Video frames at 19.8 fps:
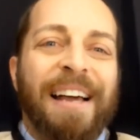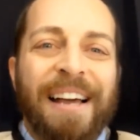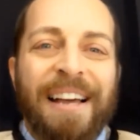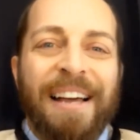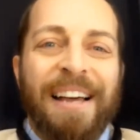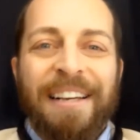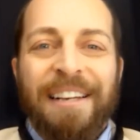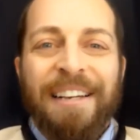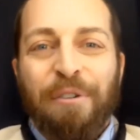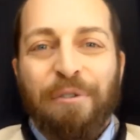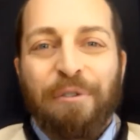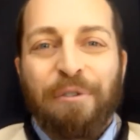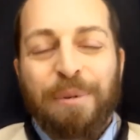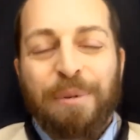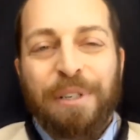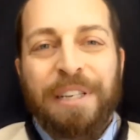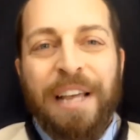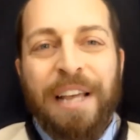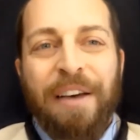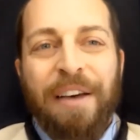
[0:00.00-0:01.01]
you know, from
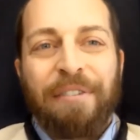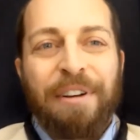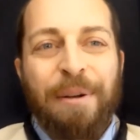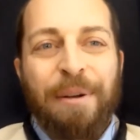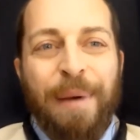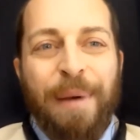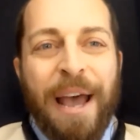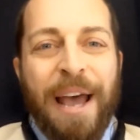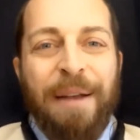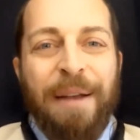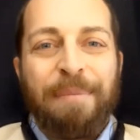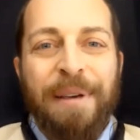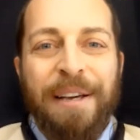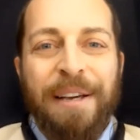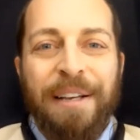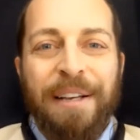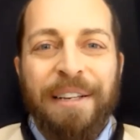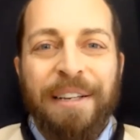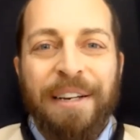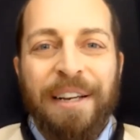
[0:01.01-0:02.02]
just having a bad
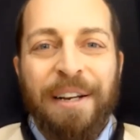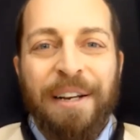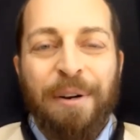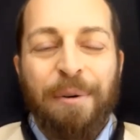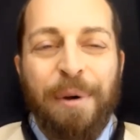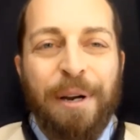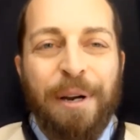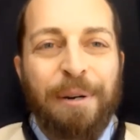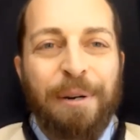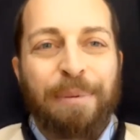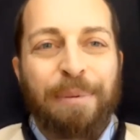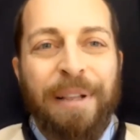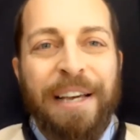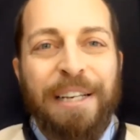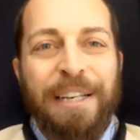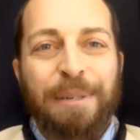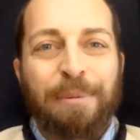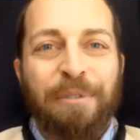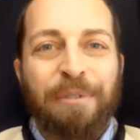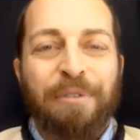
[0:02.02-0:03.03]
meal in a weird
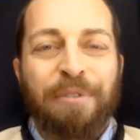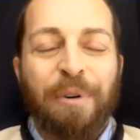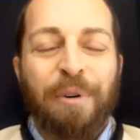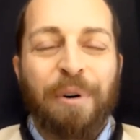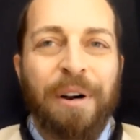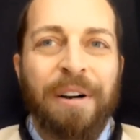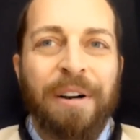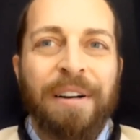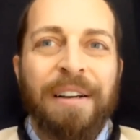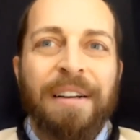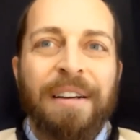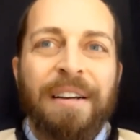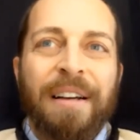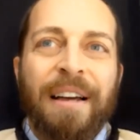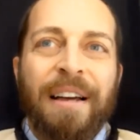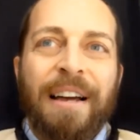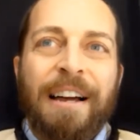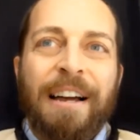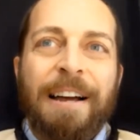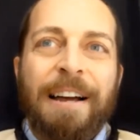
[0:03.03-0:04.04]
place before.
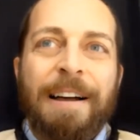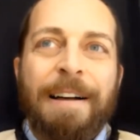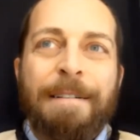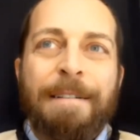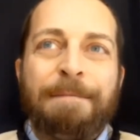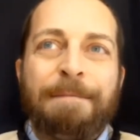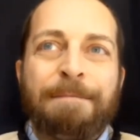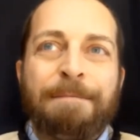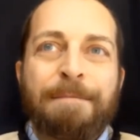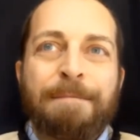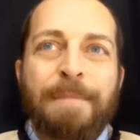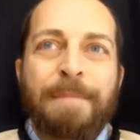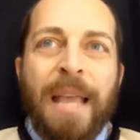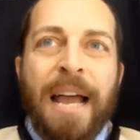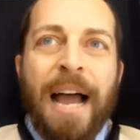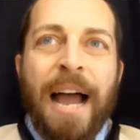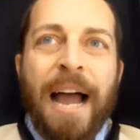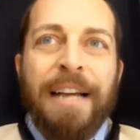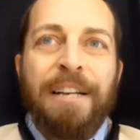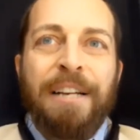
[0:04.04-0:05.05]

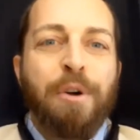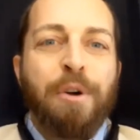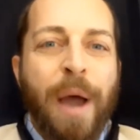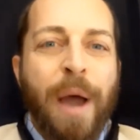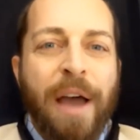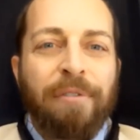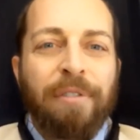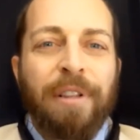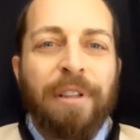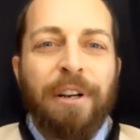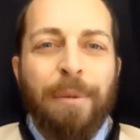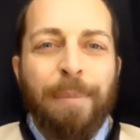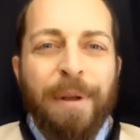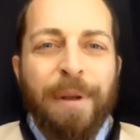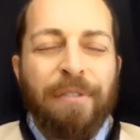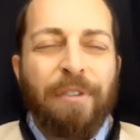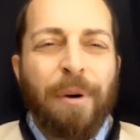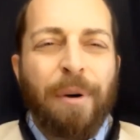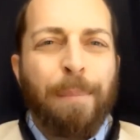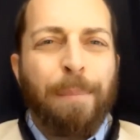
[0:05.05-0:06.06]
I do have a little bit
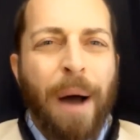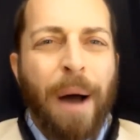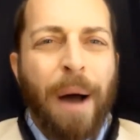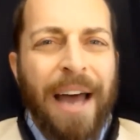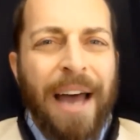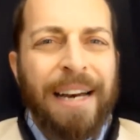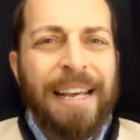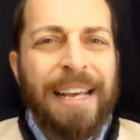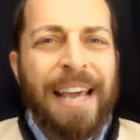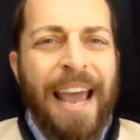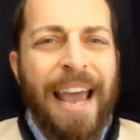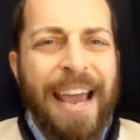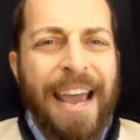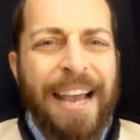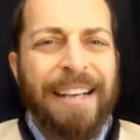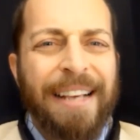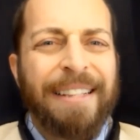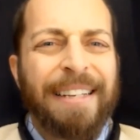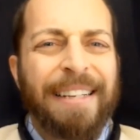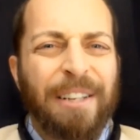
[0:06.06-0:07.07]
of a body
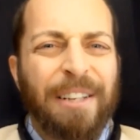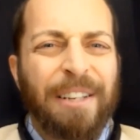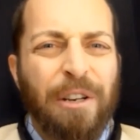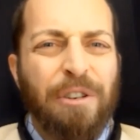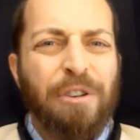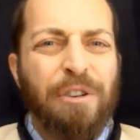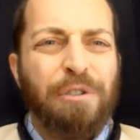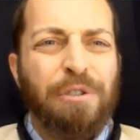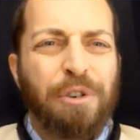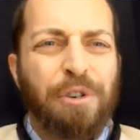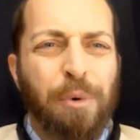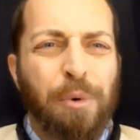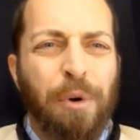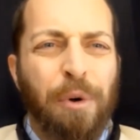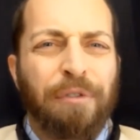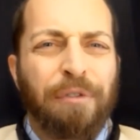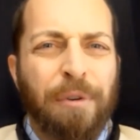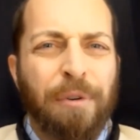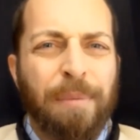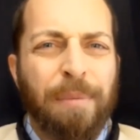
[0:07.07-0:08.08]
ache that's unusual
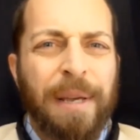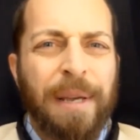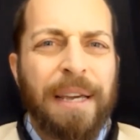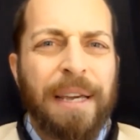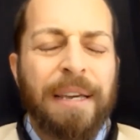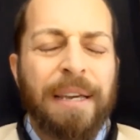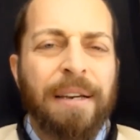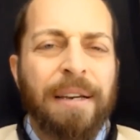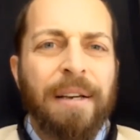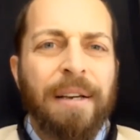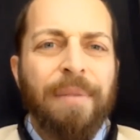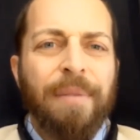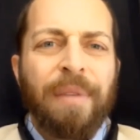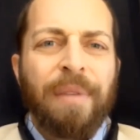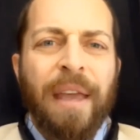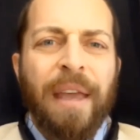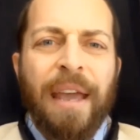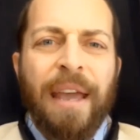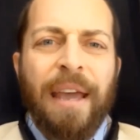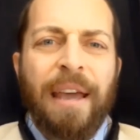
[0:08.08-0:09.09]
for me,
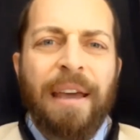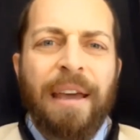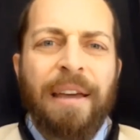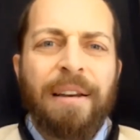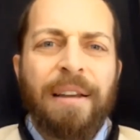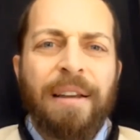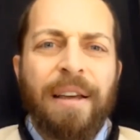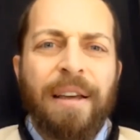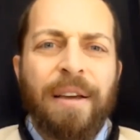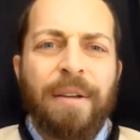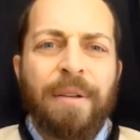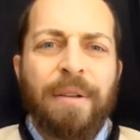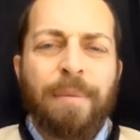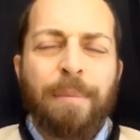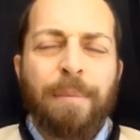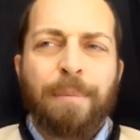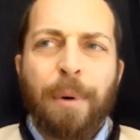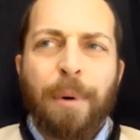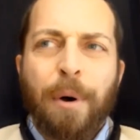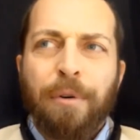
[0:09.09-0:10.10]
and
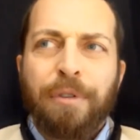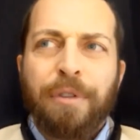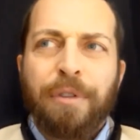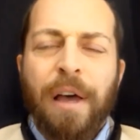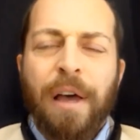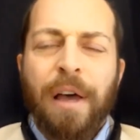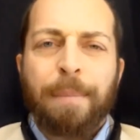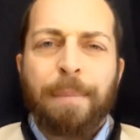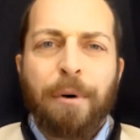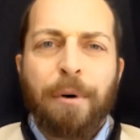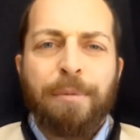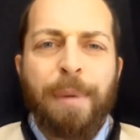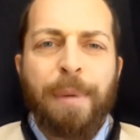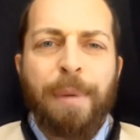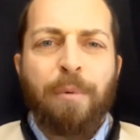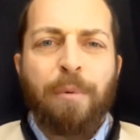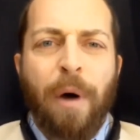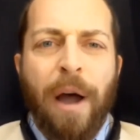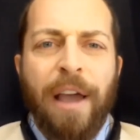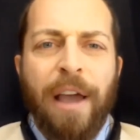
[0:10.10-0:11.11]
both my
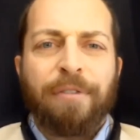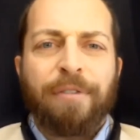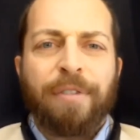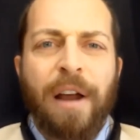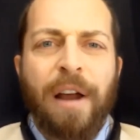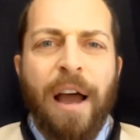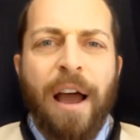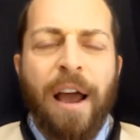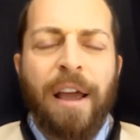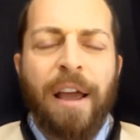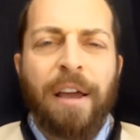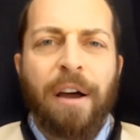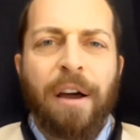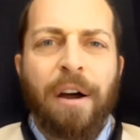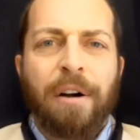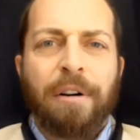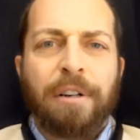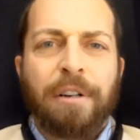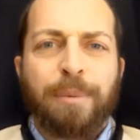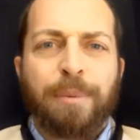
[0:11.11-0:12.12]
wife and I
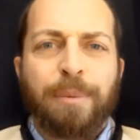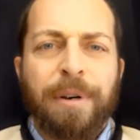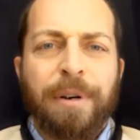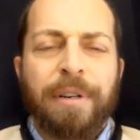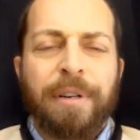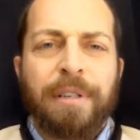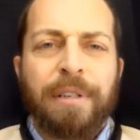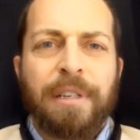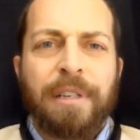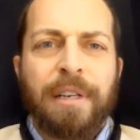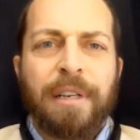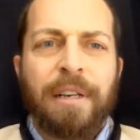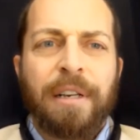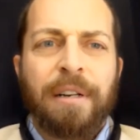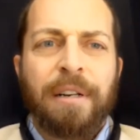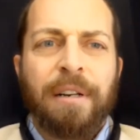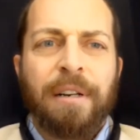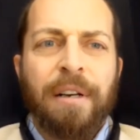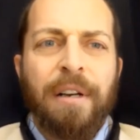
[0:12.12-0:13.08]
are experiencing